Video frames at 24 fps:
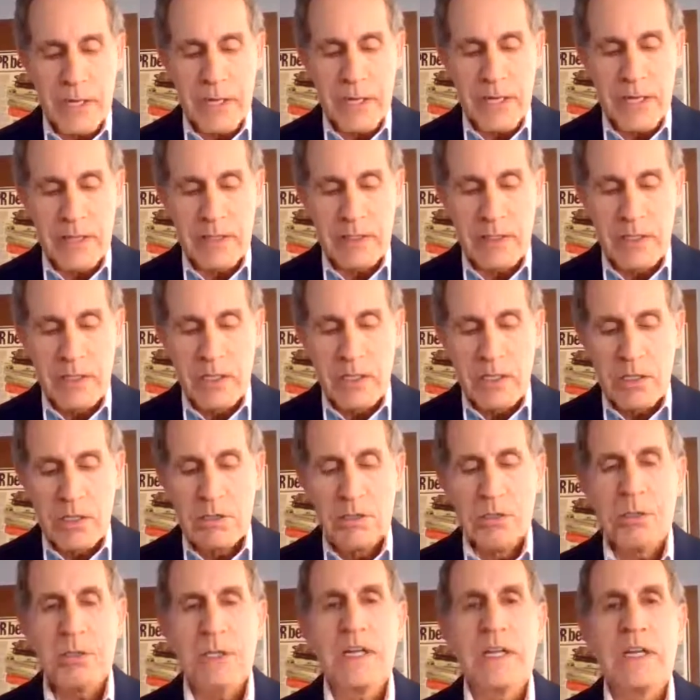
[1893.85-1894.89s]
and
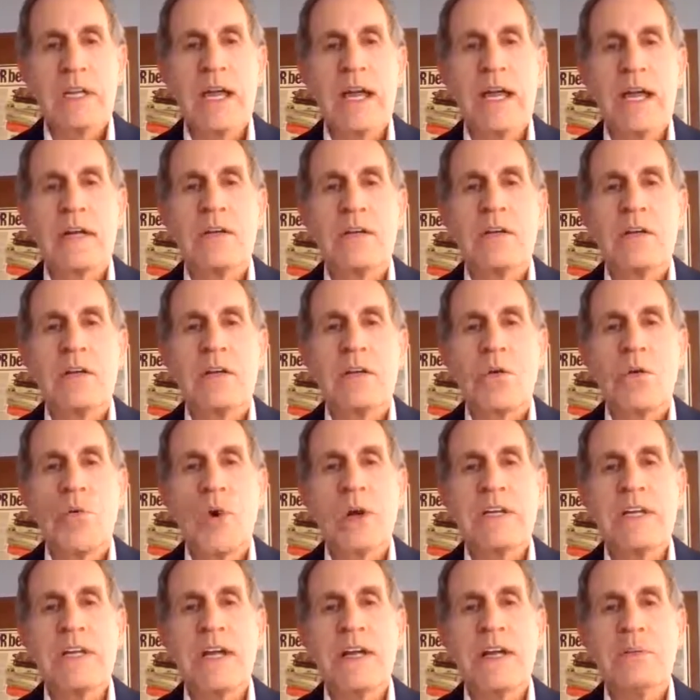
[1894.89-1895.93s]
looking at
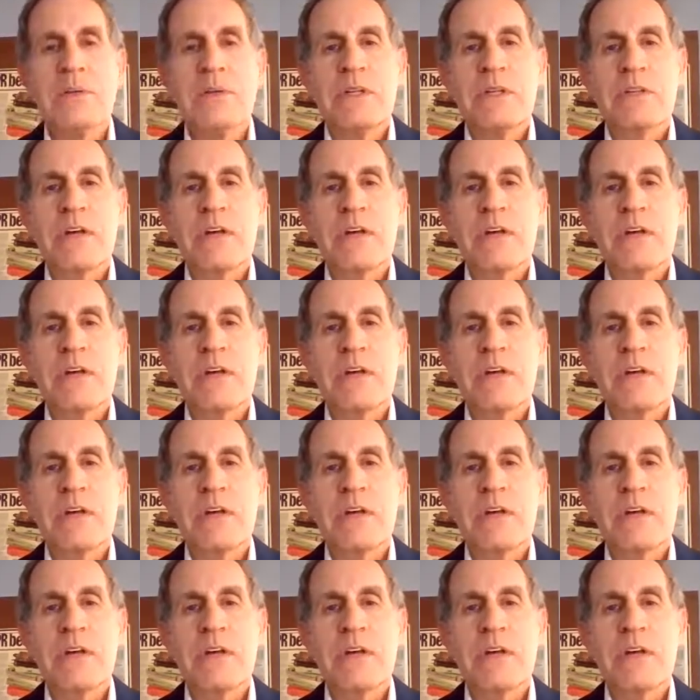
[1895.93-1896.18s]
what can be